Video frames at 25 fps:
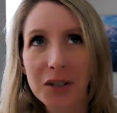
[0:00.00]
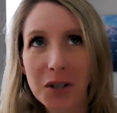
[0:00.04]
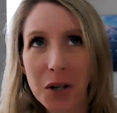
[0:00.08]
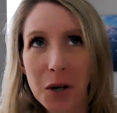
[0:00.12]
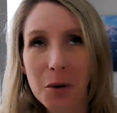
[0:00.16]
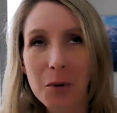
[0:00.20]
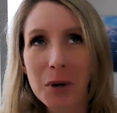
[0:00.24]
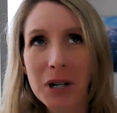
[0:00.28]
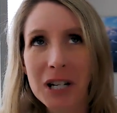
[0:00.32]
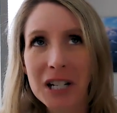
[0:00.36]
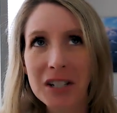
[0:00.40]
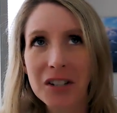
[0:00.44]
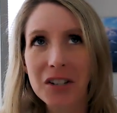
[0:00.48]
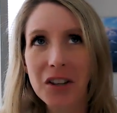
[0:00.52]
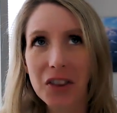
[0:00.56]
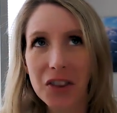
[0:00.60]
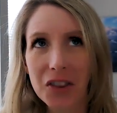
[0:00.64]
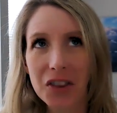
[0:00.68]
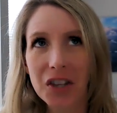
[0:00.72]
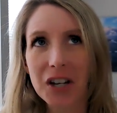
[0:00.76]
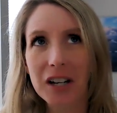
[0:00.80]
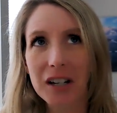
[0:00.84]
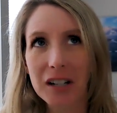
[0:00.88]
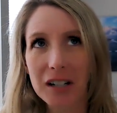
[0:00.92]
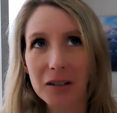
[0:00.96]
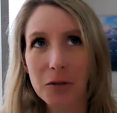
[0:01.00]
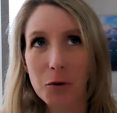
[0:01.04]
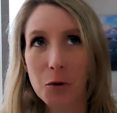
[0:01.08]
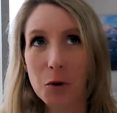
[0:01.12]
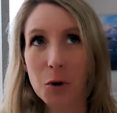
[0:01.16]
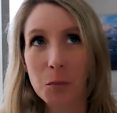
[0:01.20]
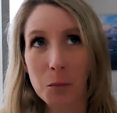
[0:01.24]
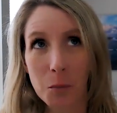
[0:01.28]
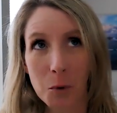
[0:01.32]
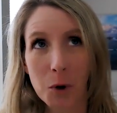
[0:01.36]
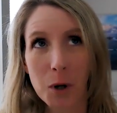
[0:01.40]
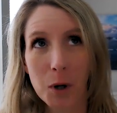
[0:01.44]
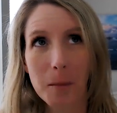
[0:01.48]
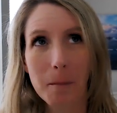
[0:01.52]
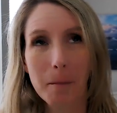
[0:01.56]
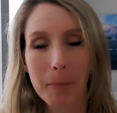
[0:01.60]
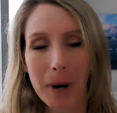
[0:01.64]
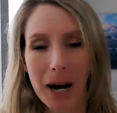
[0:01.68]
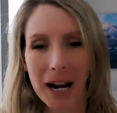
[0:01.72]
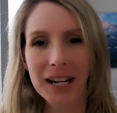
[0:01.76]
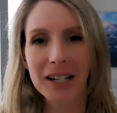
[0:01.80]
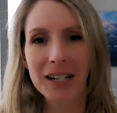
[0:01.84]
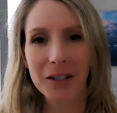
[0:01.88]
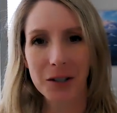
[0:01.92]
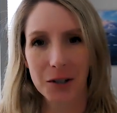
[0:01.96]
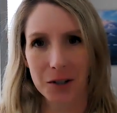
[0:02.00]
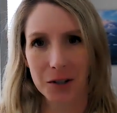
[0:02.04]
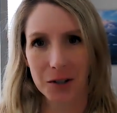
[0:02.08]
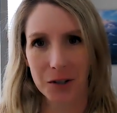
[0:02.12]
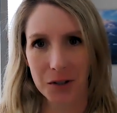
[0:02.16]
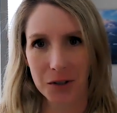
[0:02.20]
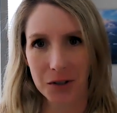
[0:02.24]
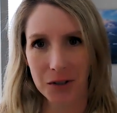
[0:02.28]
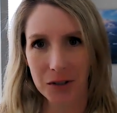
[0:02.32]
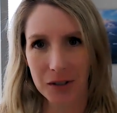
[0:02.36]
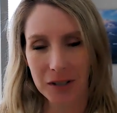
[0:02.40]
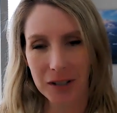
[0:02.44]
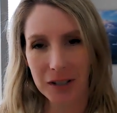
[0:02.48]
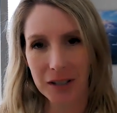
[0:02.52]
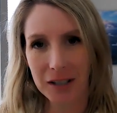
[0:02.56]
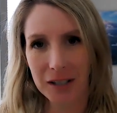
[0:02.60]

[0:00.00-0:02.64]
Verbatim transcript: two inch thick or more binders